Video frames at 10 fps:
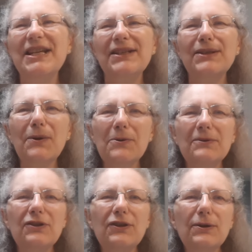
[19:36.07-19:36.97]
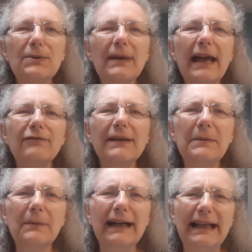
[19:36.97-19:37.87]
so, to
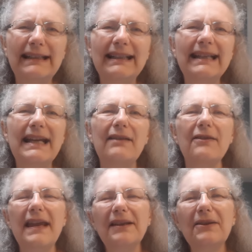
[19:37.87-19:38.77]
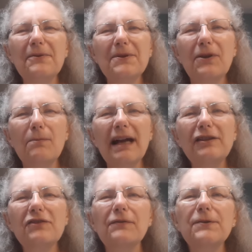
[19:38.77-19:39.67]
everyone, thank you so
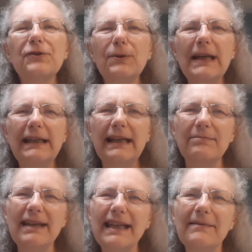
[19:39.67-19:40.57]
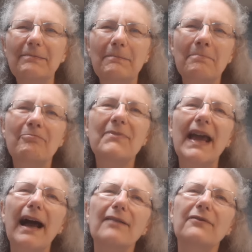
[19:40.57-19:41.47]
much for joining me.
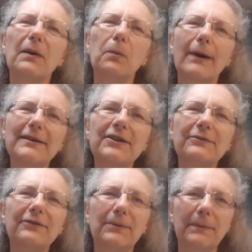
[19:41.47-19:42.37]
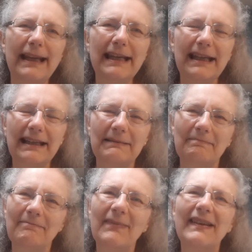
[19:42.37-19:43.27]
Have a wonderful week.
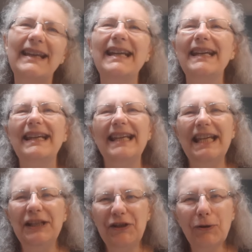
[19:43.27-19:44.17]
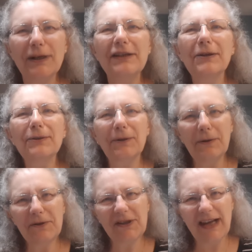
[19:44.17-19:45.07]
Enjoy your
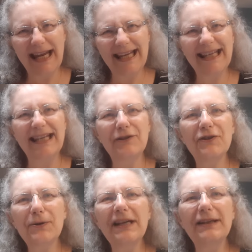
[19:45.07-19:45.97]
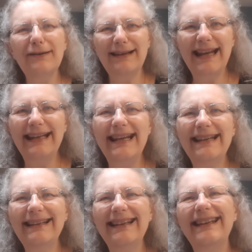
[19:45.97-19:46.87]
crochet, enjoy your
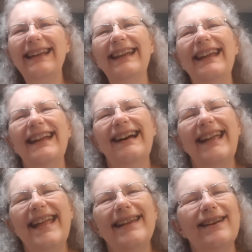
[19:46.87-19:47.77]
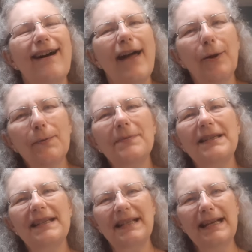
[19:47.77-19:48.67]
knitting and I hope
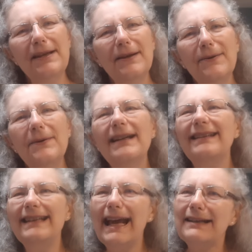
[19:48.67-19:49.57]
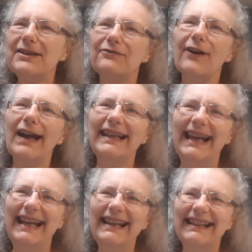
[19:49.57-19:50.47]
to see you next
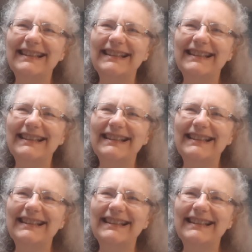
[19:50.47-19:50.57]
Friday.